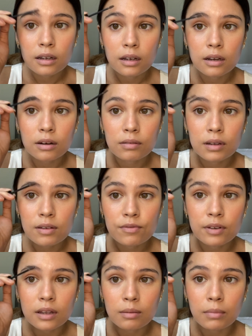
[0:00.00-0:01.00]
I don't really
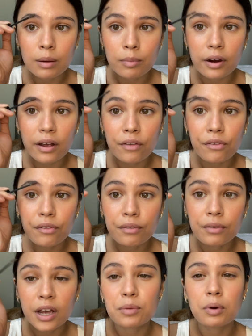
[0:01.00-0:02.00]
fill in my brows.
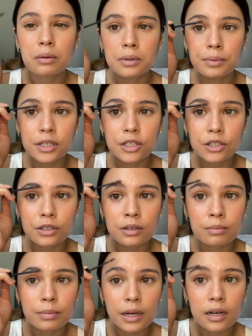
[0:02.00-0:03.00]
I probably
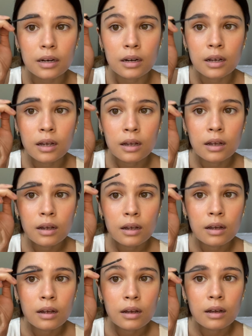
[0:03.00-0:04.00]
should, but
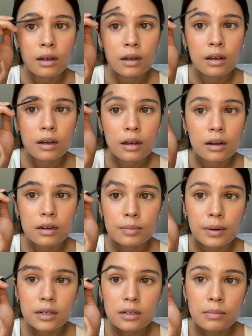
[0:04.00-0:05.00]
I just
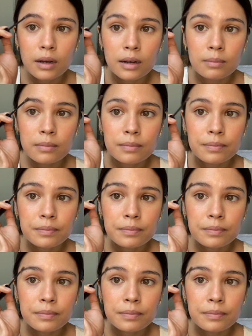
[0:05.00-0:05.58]
brush them up.